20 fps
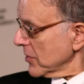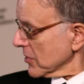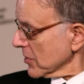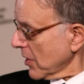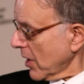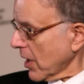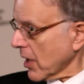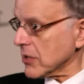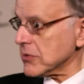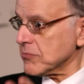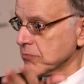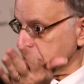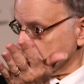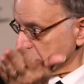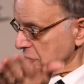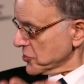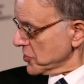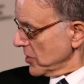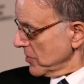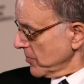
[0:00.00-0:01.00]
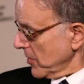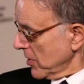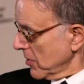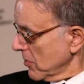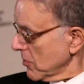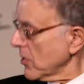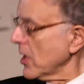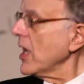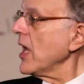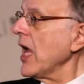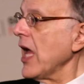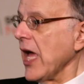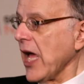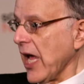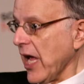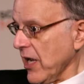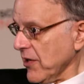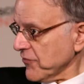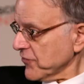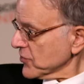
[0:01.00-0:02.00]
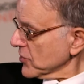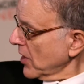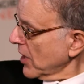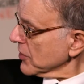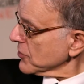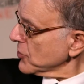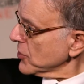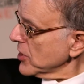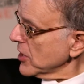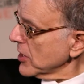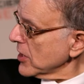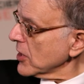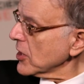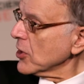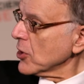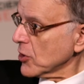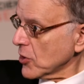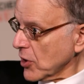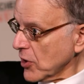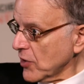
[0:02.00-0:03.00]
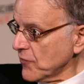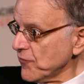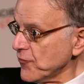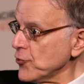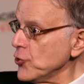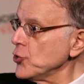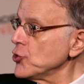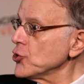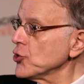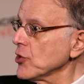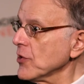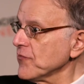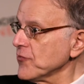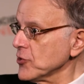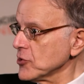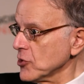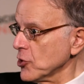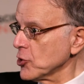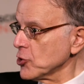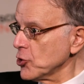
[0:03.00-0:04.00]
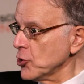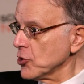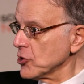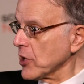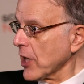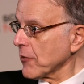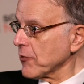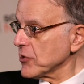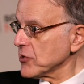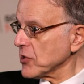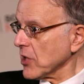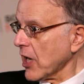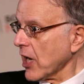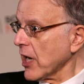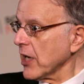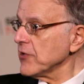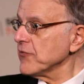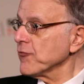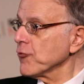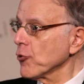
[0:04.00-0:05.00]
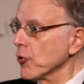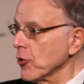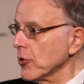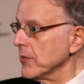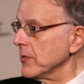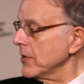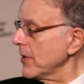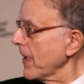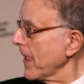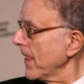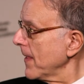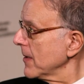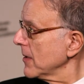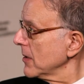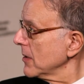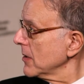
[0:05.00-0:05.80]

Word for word: got placebo, half got the infusion of ularitide. For half, half,